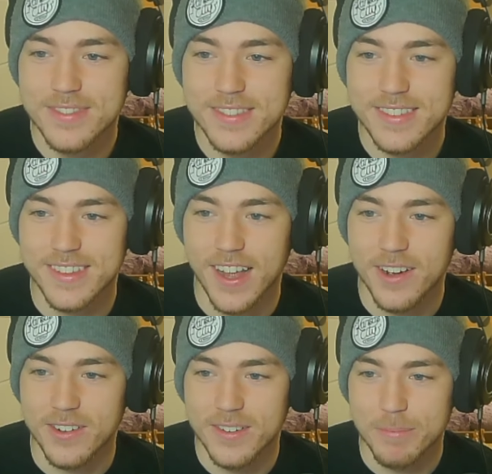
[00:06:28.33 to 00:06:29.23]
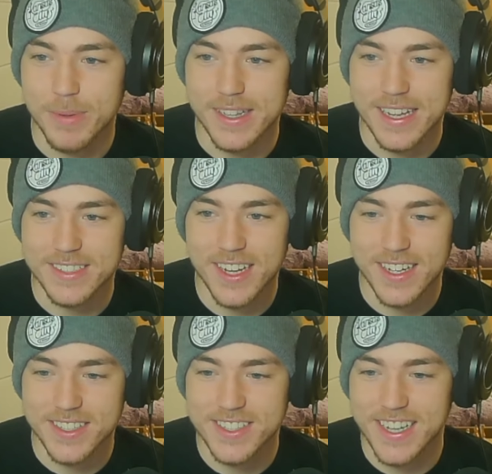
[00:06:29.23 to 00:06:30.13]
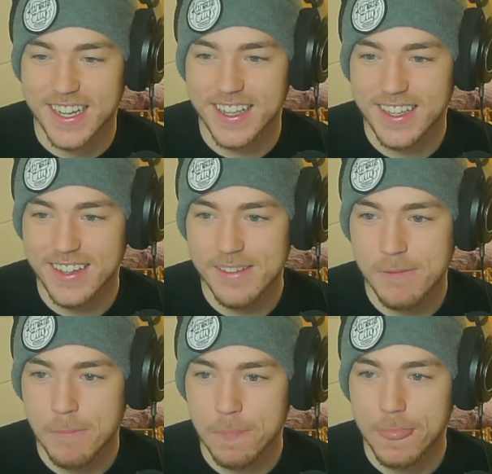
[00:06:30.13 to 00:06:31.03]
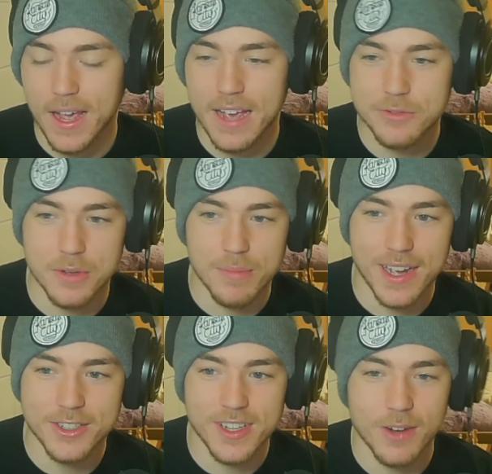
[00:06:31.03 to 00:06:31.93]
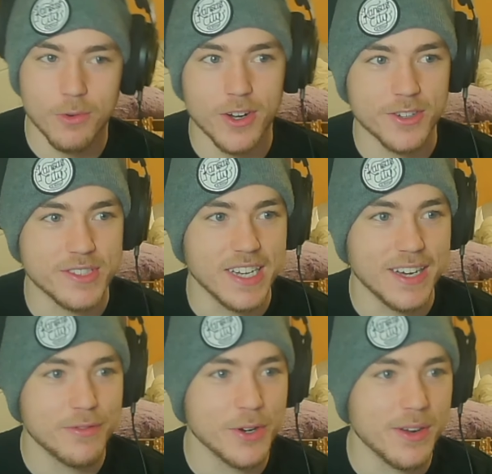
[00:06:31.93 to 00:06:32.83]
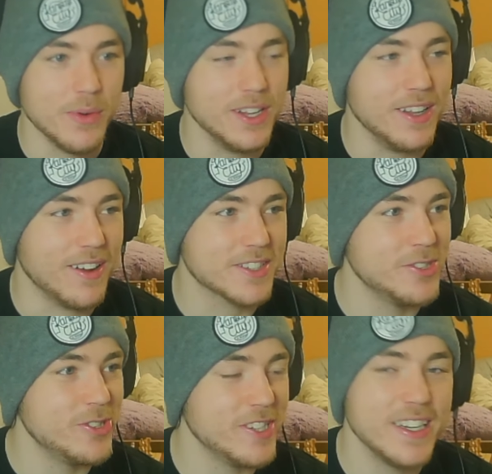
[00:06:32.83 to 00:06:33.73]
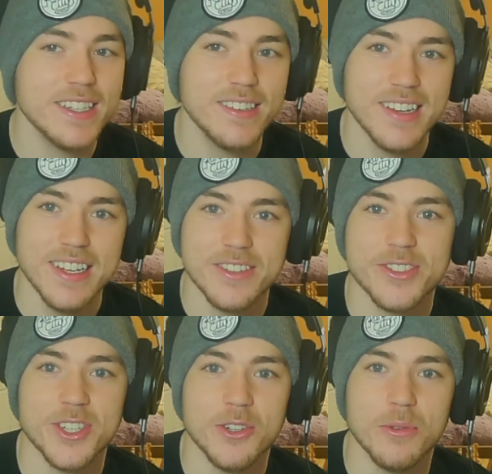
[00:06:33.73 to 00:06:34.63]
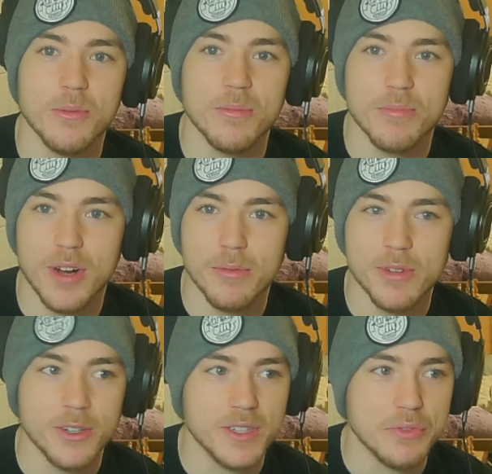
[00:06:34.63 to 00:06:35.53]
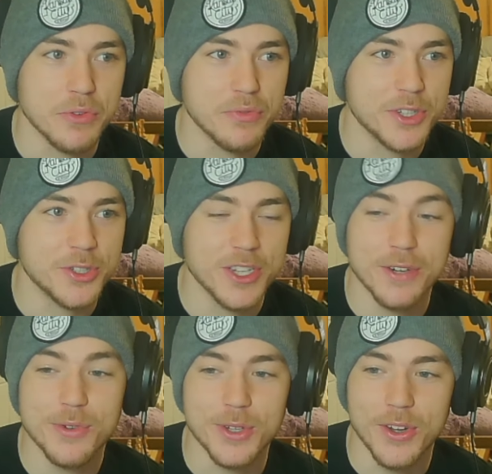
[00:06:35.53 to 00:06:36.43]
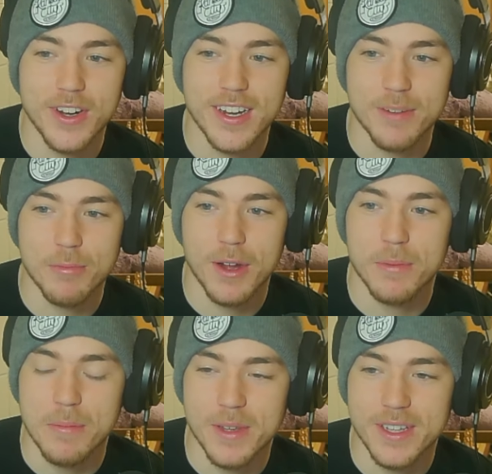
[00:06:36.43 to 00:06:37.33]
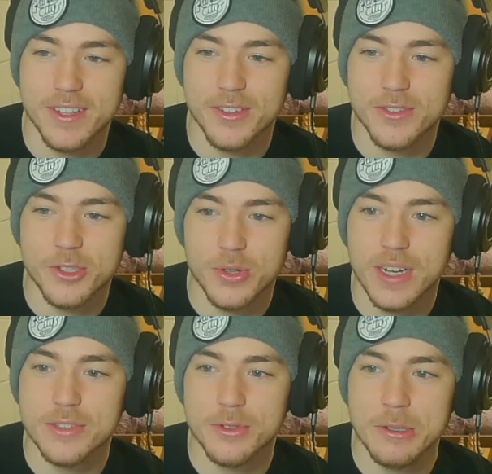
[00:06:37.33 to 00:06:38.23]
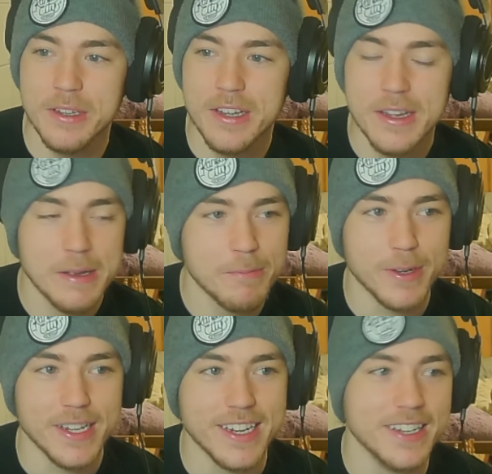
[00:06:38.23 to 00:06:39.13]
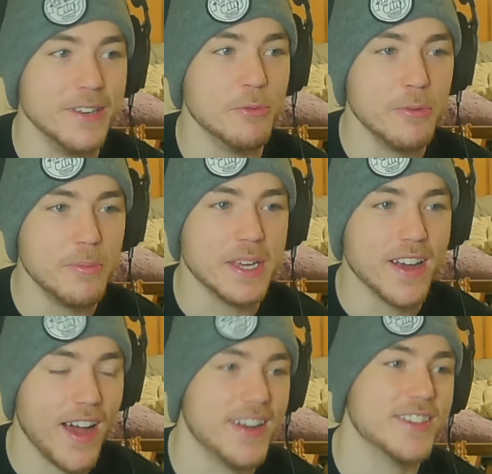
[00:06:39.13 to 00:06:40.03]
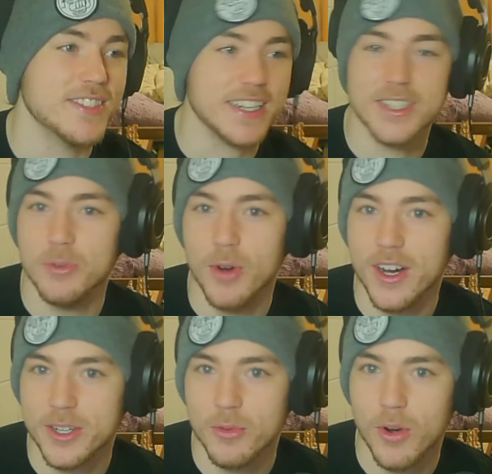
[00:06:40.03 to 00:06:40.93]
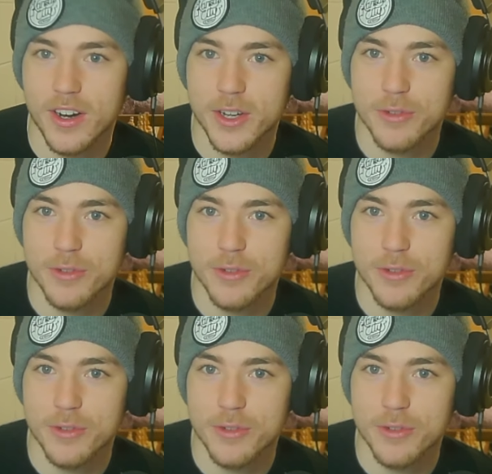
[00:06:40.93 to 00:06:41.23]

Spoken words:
No, but that's kind of sick. I have to imagine that water is not very well oxygenated, so probably don't leave your fish there for long, and it'd probably be a little stressful, but it would be kind of sick to walk your